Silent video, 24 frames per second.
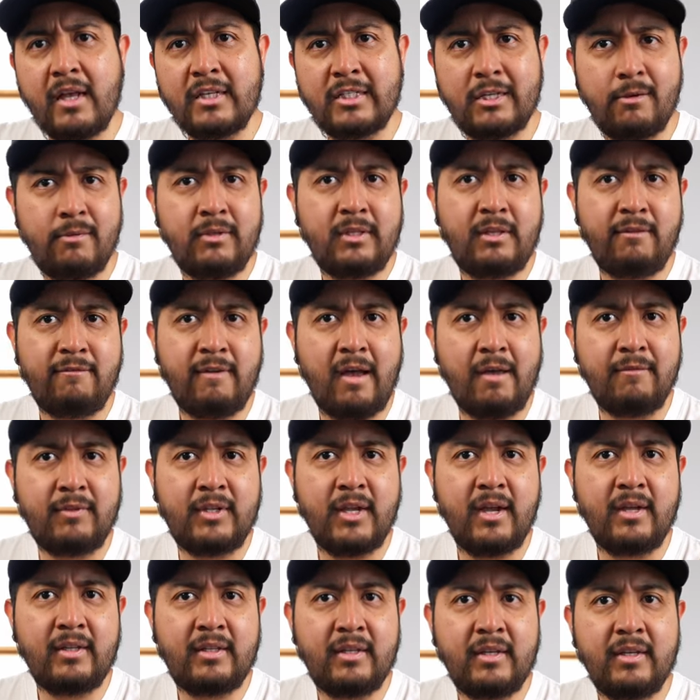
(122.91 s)
a
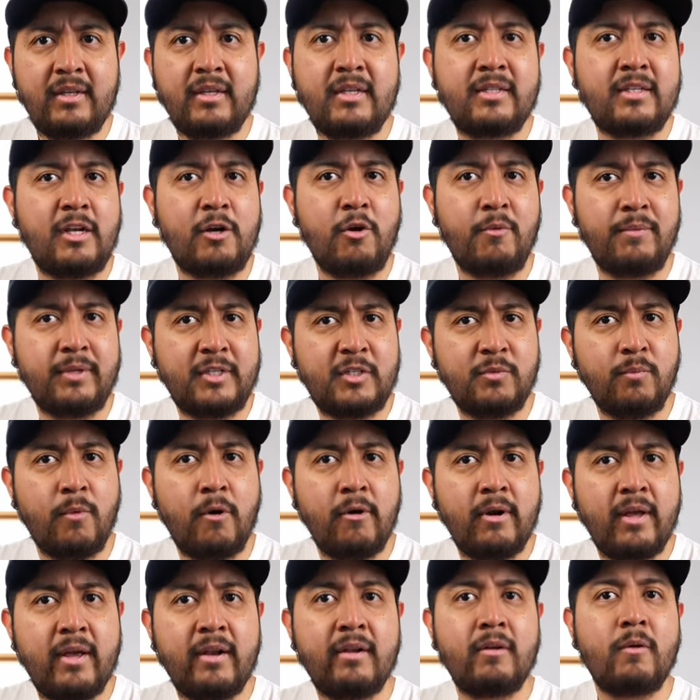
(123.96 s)
7530 is a little bit
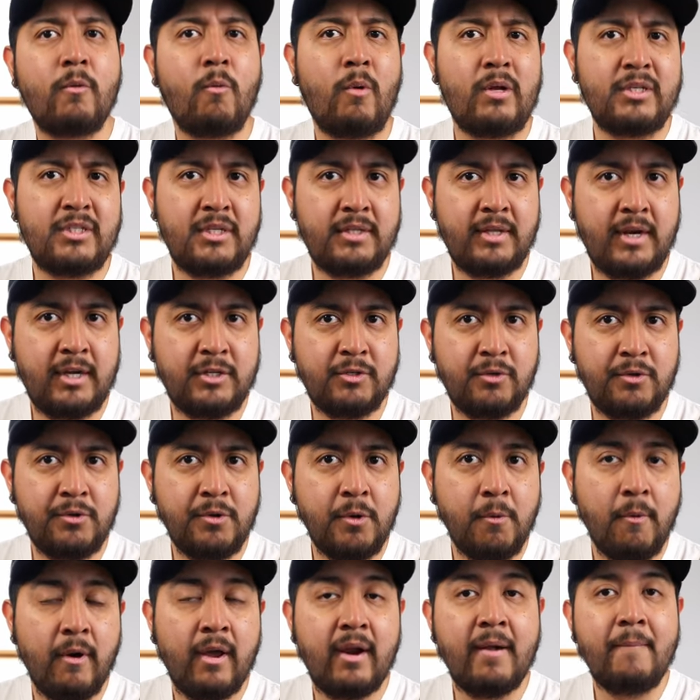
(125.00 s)
smaller, one generation
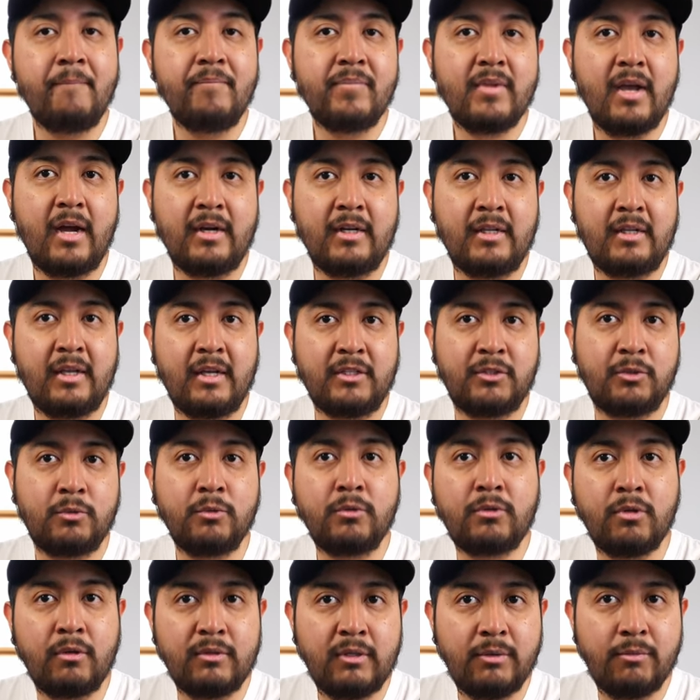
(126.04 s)
newer, and it has
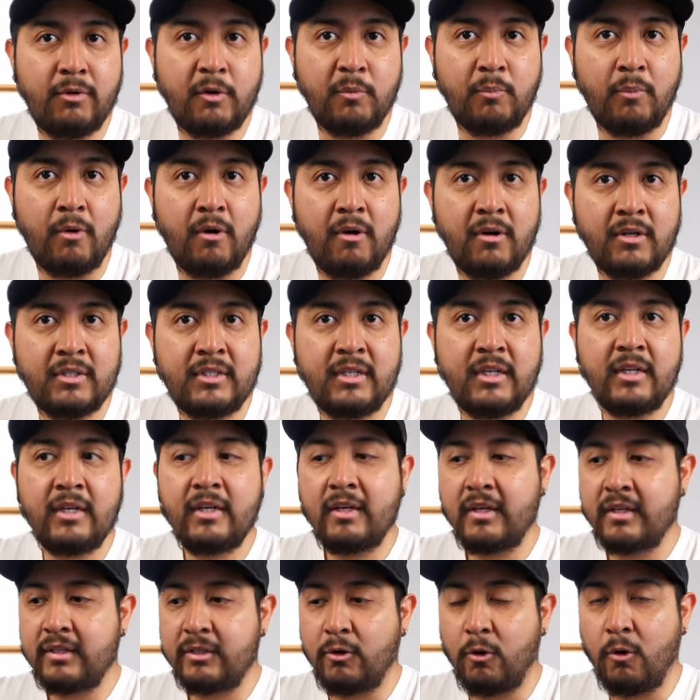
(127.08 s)
2 Thunderbolt ports,
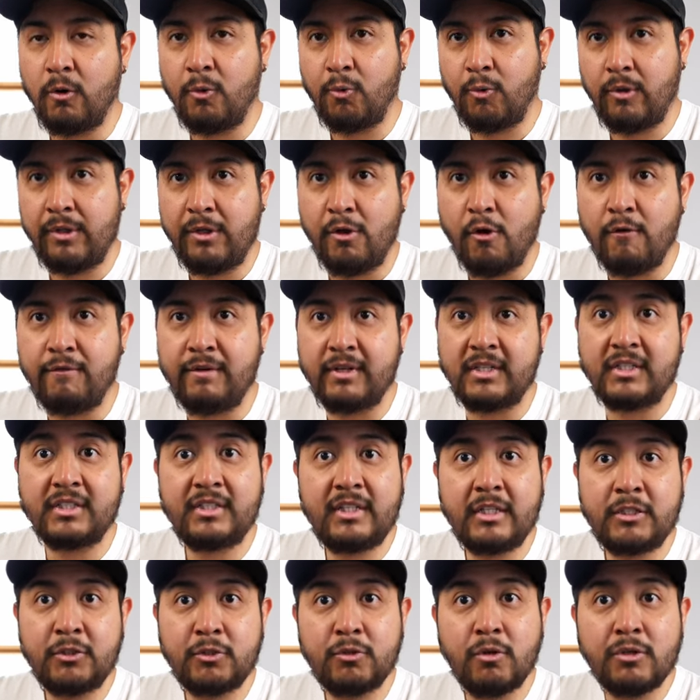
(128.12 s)
already offers
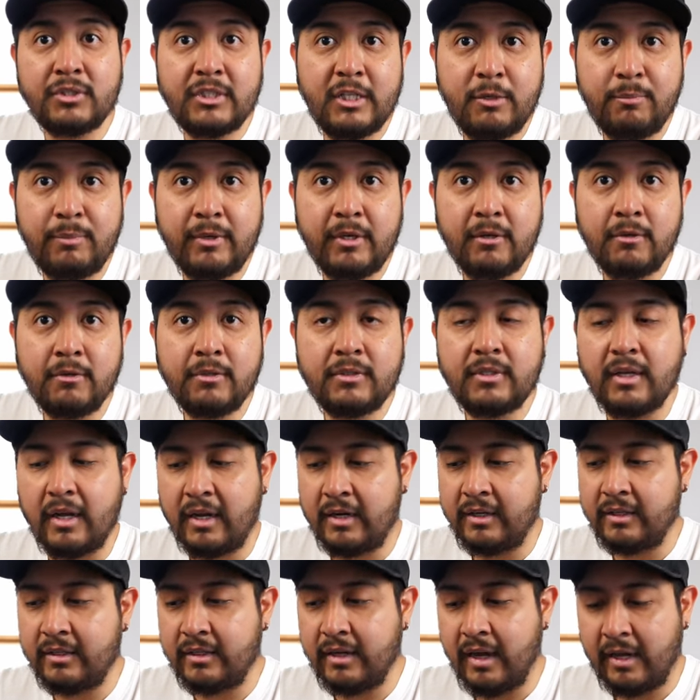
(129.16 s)
6 core CPUs,
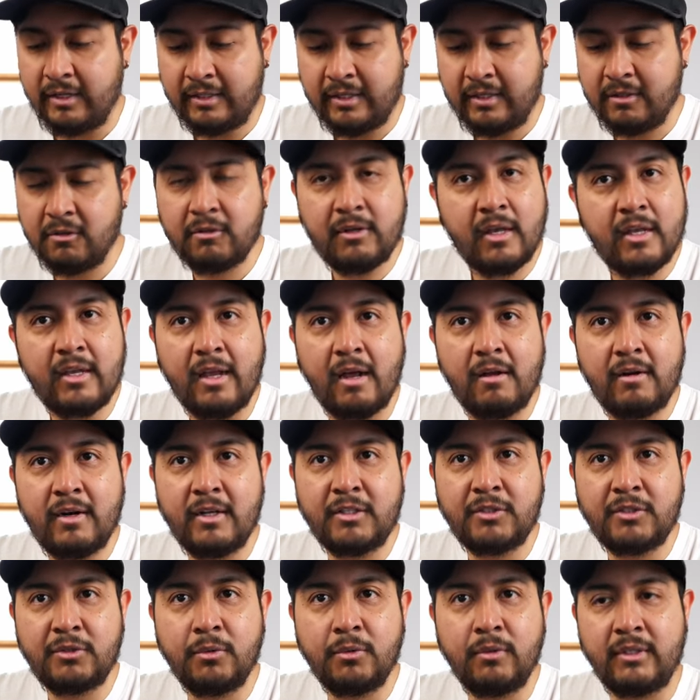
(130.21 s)
and I think, okay, yeah,
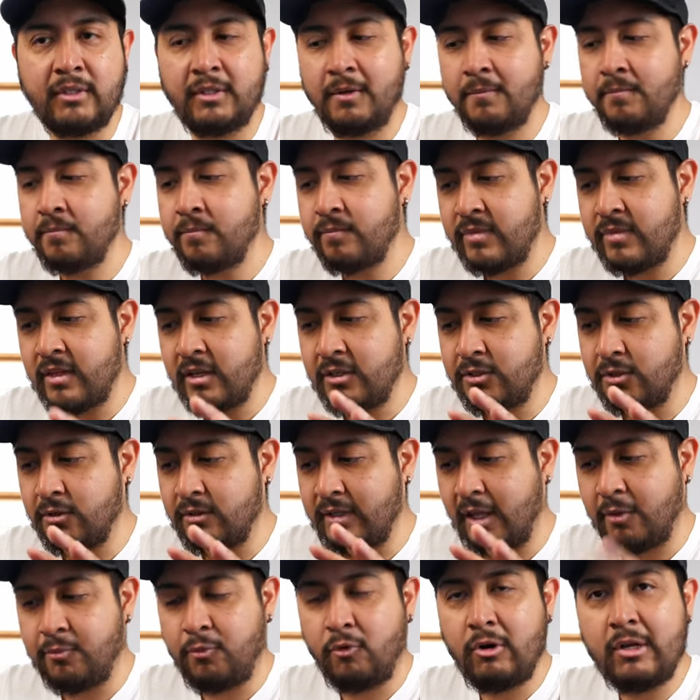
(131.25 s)
let's do it. So
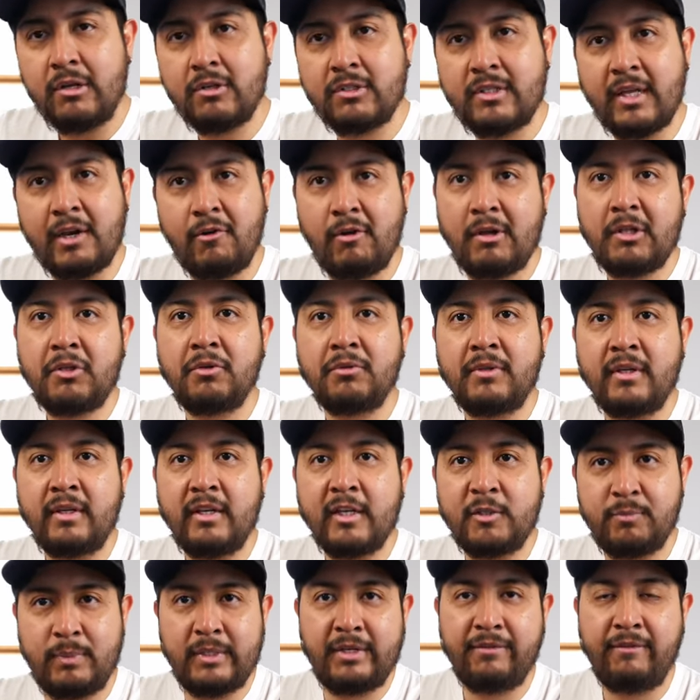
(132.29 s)
that brings us direct to the
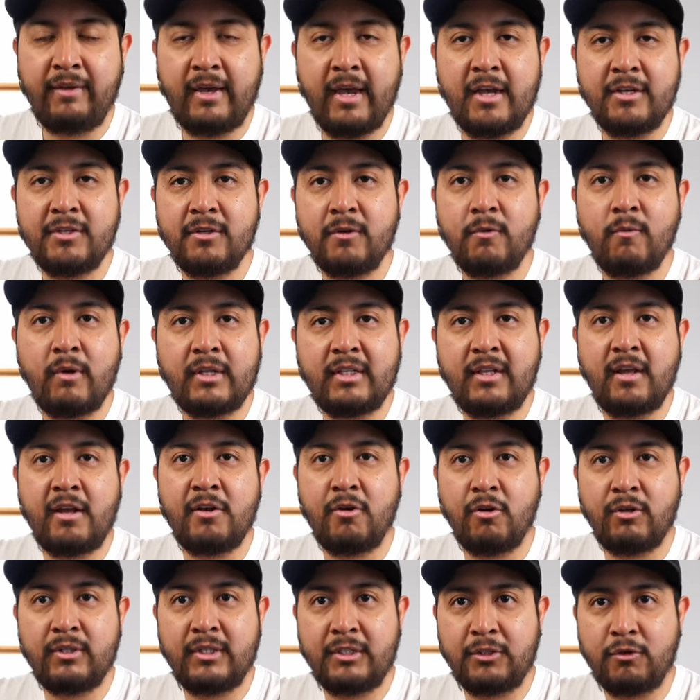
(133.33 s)
specification, what did I
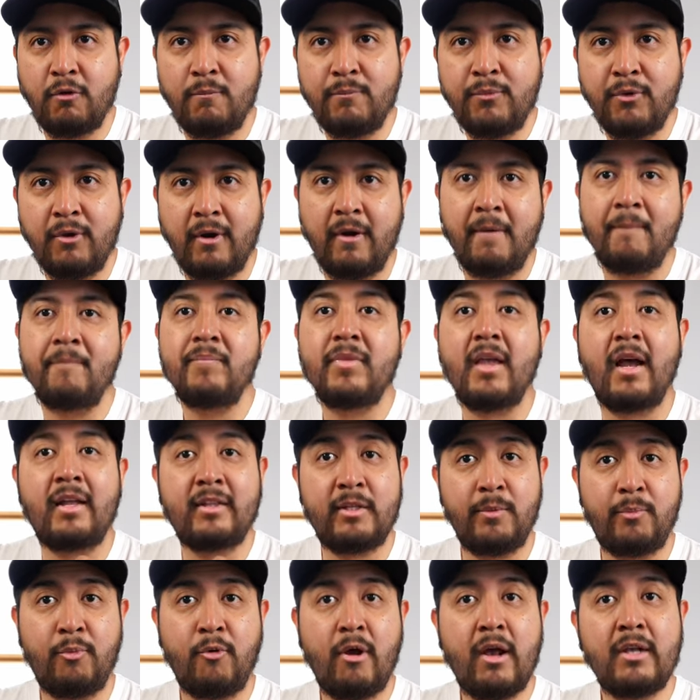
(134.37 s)
got this computer? And
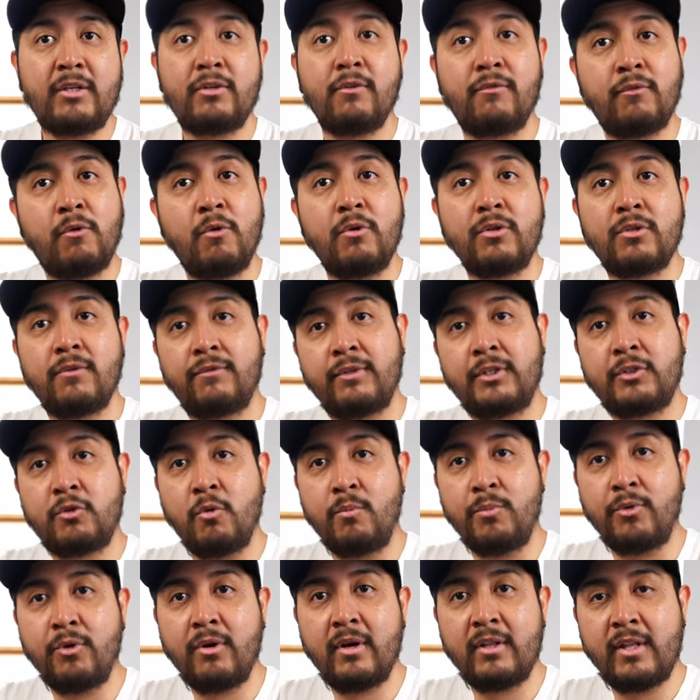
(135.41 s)
the price, of course, of this
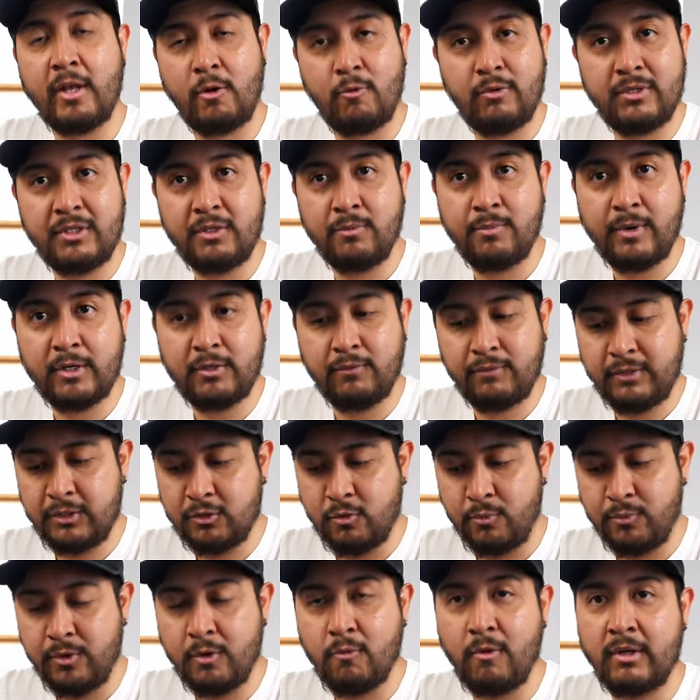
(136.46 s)
computer, the acquisition price of this
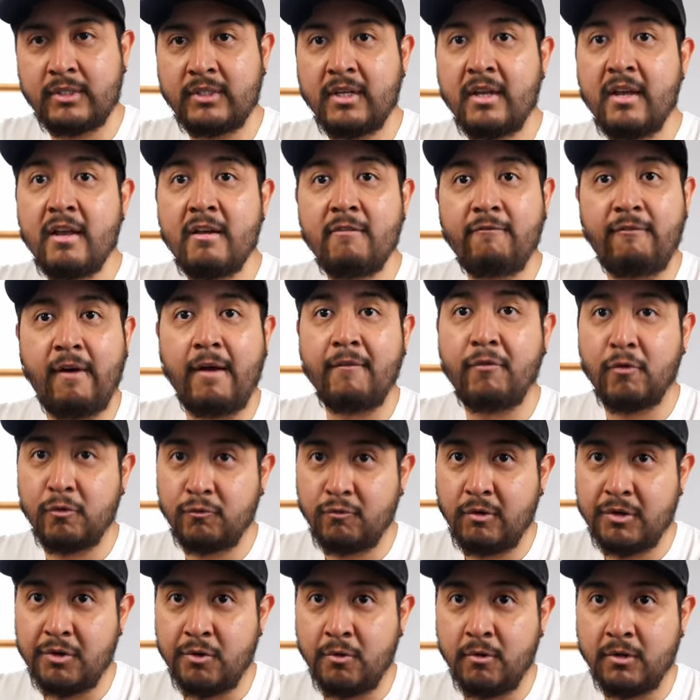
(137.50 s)
computer was
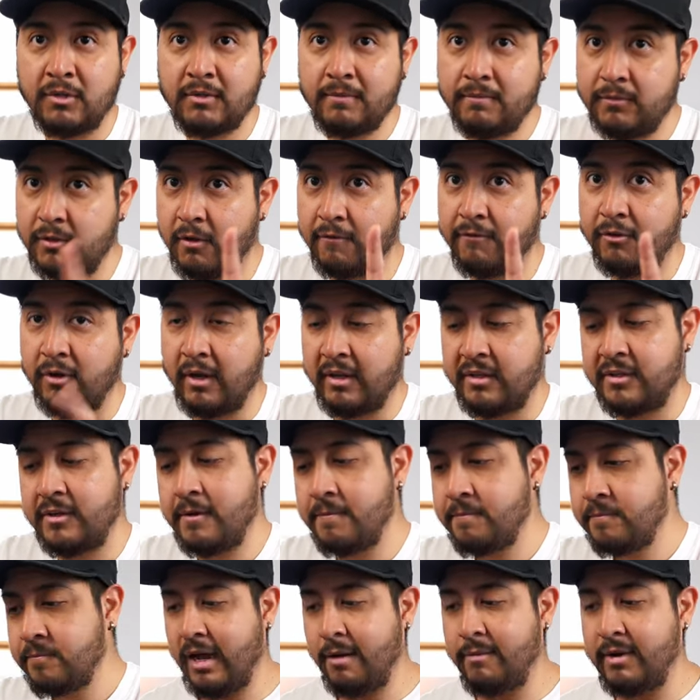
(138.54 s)
500 euros, don't forget.
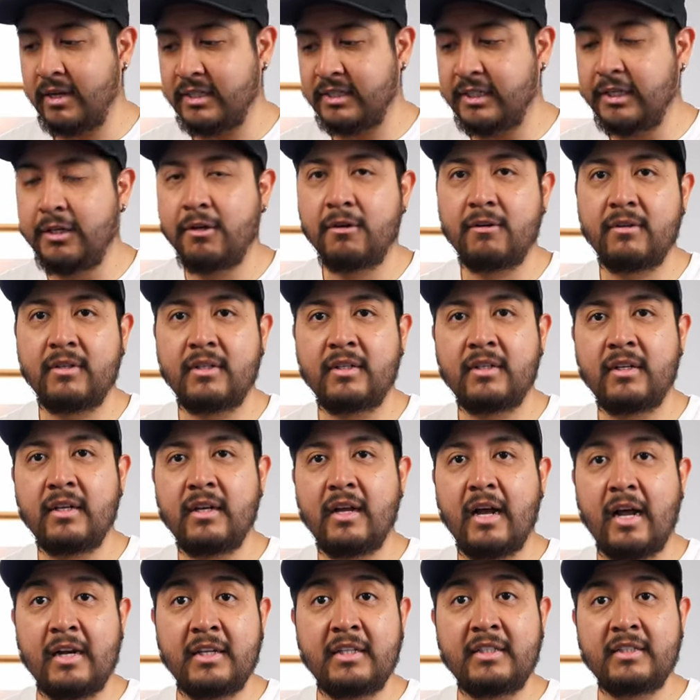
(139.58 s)
I have a Xeon,
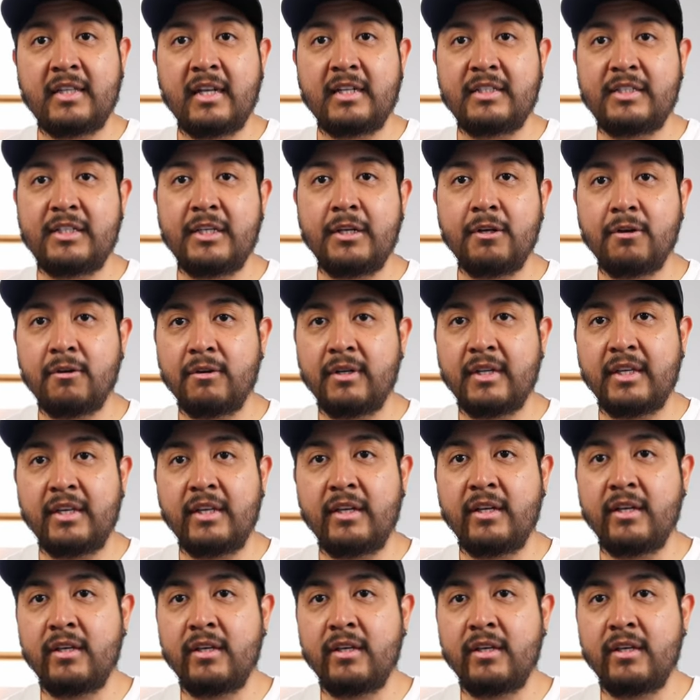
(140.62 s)
an Intel Xeon